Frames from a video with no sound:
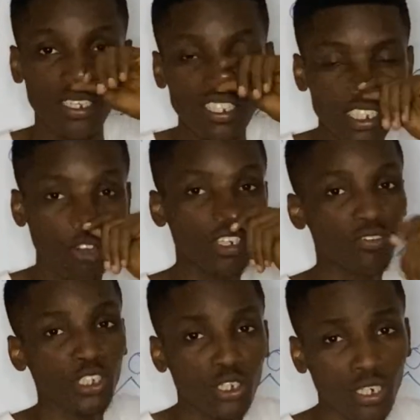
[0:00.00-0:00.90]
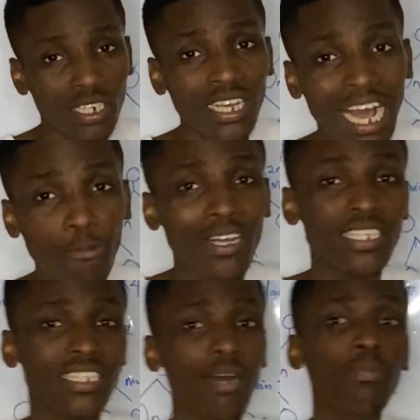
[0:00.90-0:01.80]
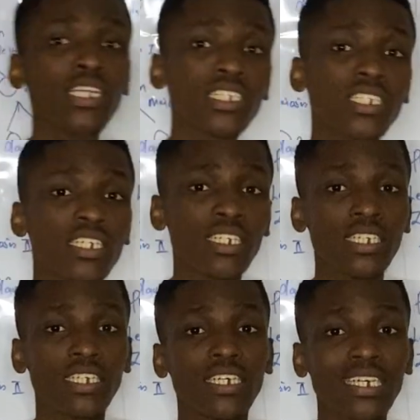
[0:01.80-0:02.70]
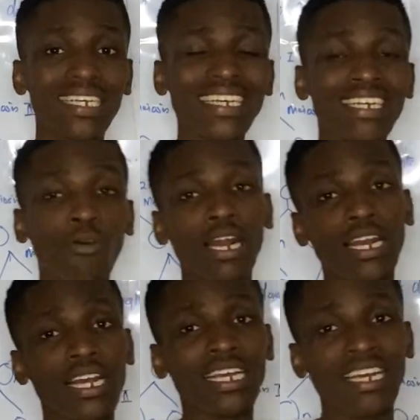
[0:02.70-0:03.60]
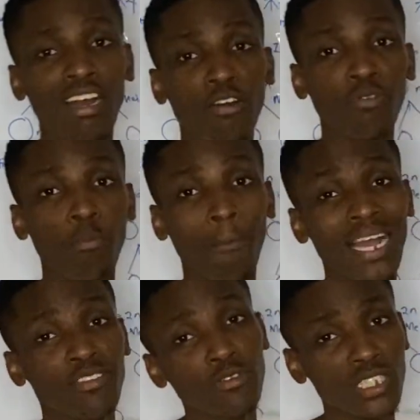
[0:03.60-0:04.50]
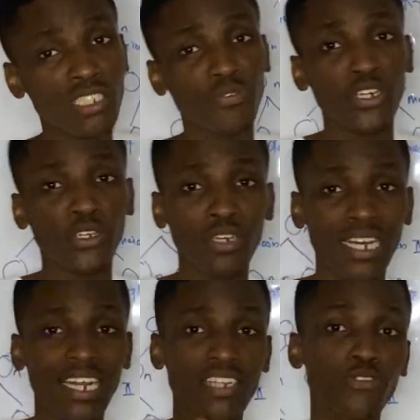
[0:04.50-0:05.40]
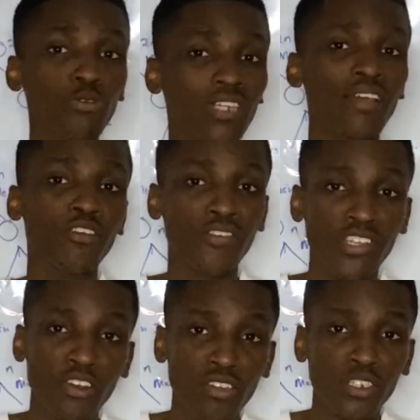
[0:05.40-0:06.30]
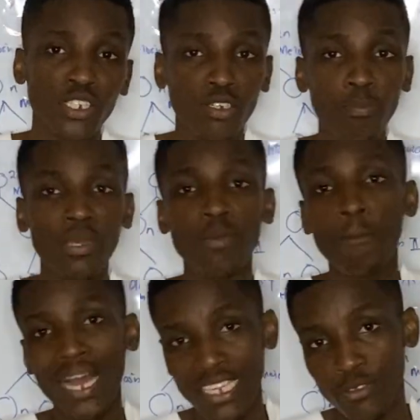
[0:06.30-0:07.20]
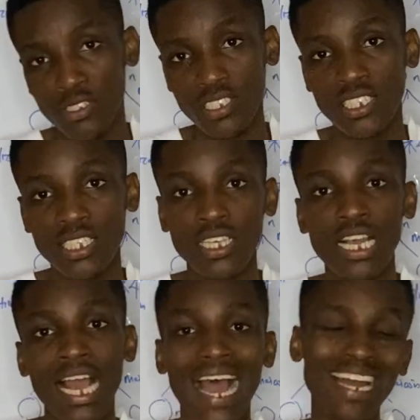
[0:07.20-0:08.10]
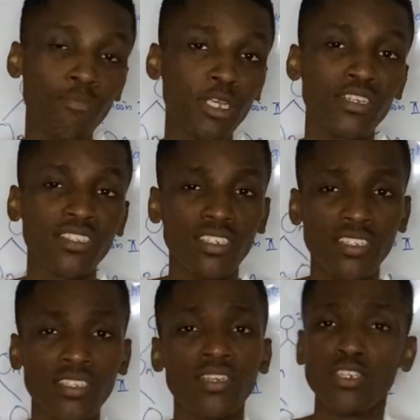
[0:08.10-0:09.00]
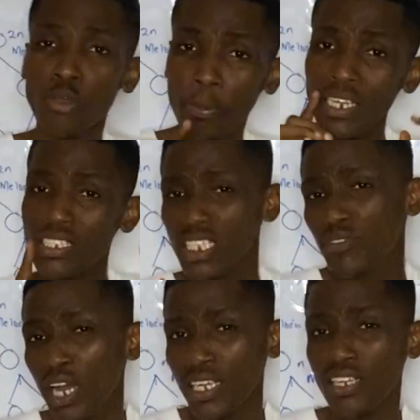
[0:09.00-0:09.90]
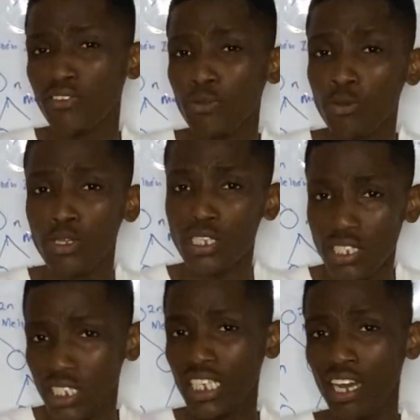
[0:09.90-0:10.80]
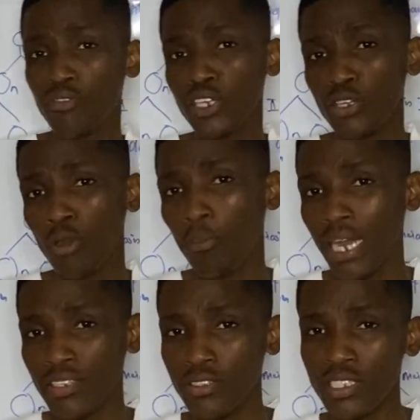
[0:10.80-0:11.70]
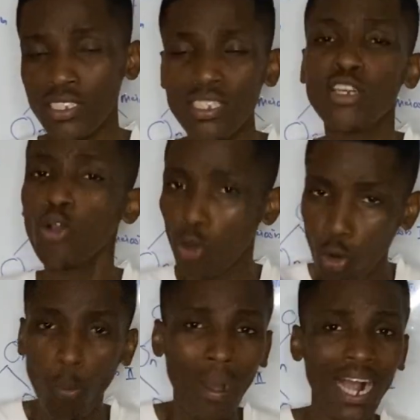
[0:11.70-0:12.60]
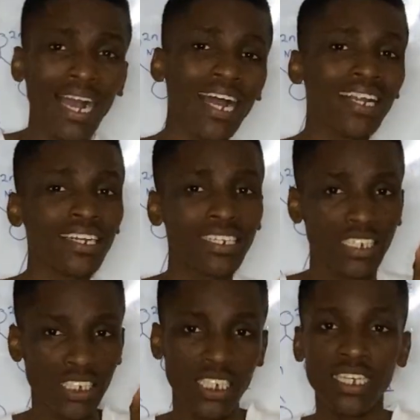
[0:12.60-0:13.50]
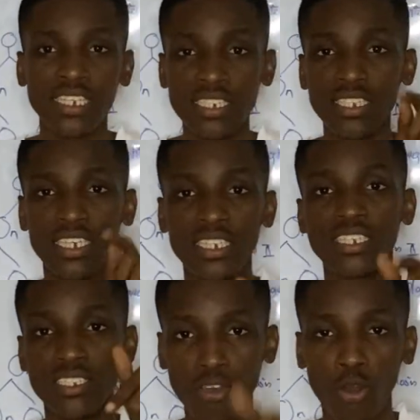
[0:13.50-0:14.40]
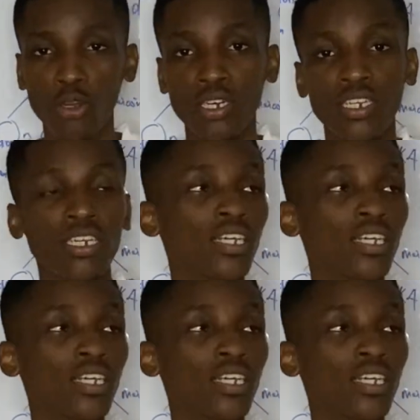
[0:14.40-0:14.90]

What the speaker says: cell division. And we established in our mitosis video that there are two types of cell division, being mitosis and meiosis. So please, if you are yet to see our video on mitosis, go back and check it. It is on